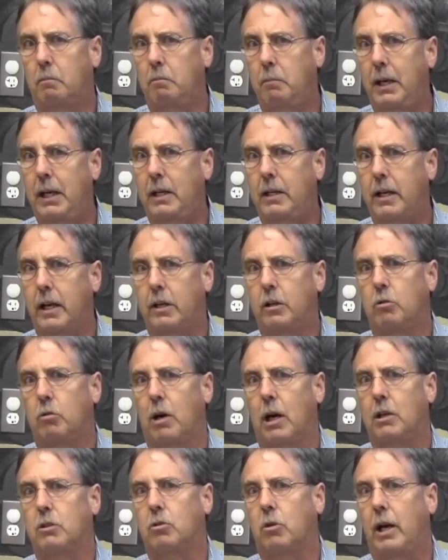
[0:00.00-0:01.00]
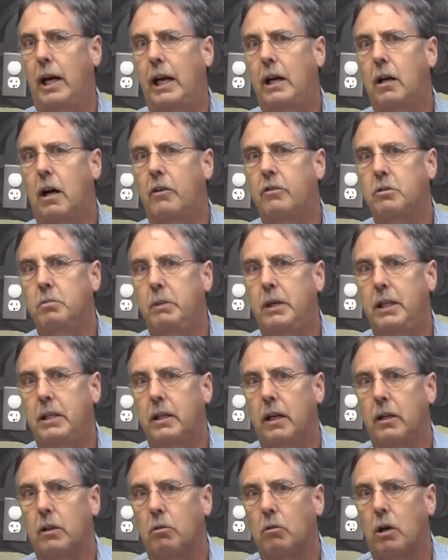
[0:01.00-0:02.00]
meat tenderizer, Adolph's
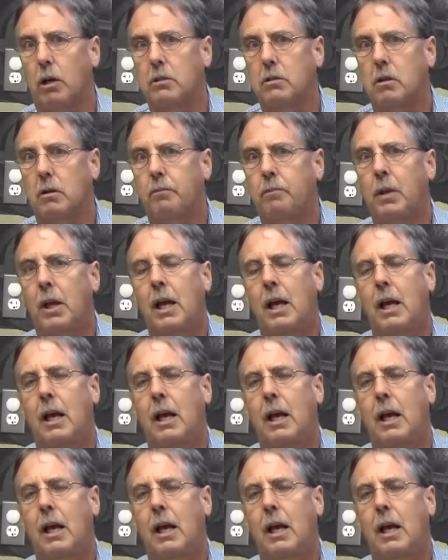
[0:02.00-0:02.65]
meat tenderizer.